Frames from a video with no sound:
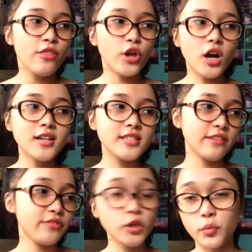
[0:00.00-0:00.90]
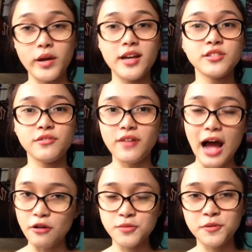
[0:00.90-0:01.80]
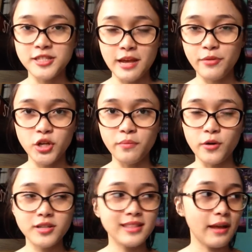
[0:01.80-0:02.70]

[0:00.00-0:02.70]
there are different ways of how to put tape on your books.